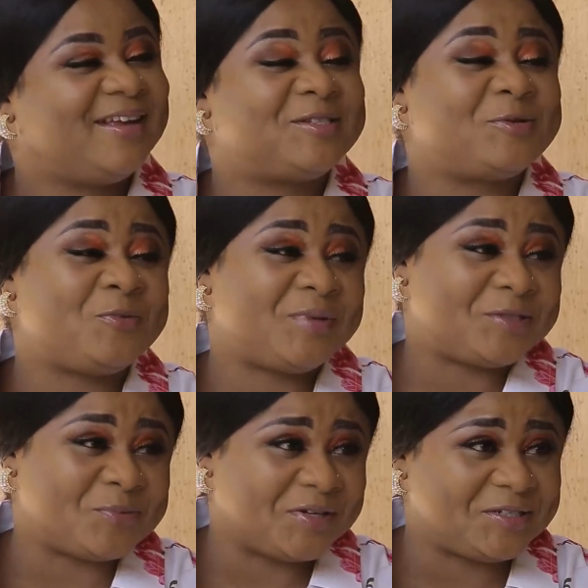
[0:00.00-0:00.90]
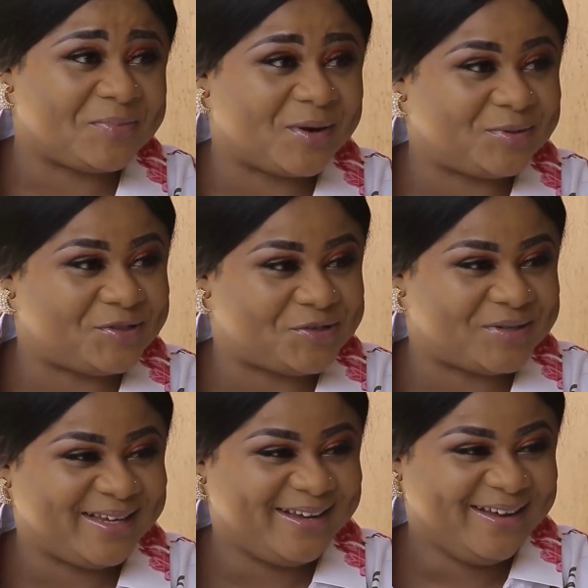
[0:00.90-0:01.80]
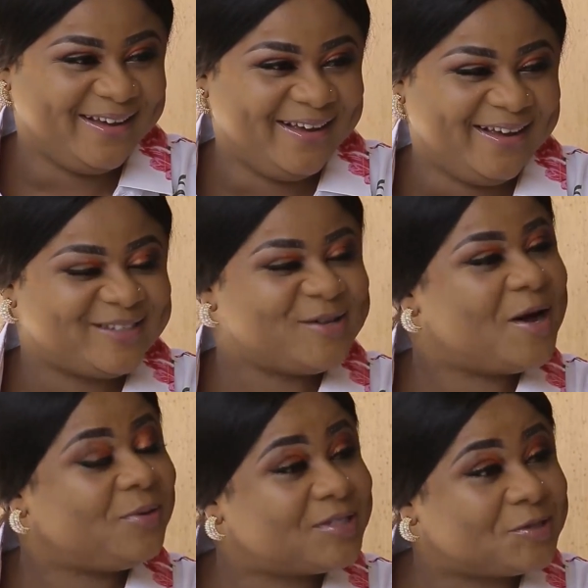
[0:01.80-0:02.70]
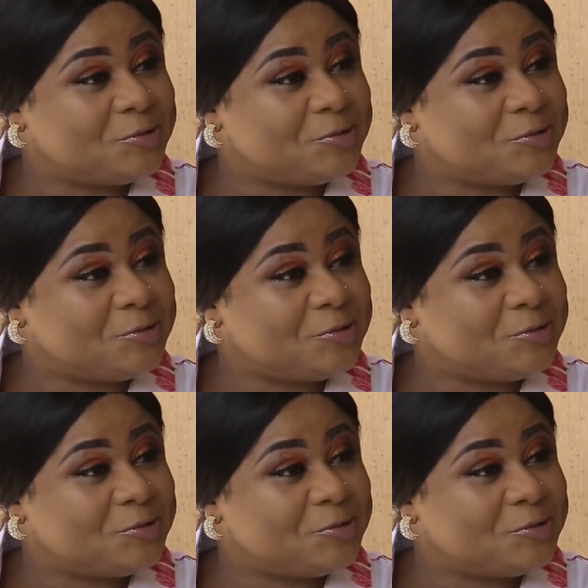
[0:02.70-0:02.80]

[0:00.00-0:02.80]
he has told me so much about you. So, how is